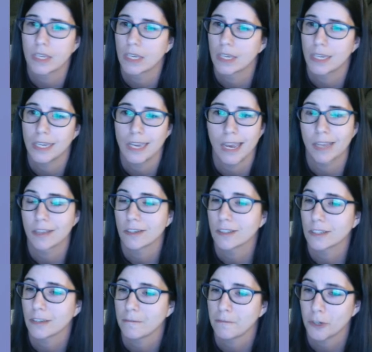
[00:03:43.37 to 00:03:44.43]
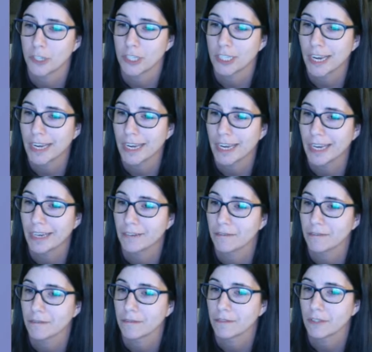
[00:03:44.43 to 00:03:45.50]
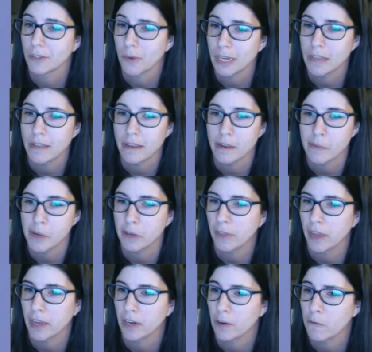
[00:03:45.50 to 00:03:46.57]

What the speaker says: Yeah, unfortunately I can't do anything about that.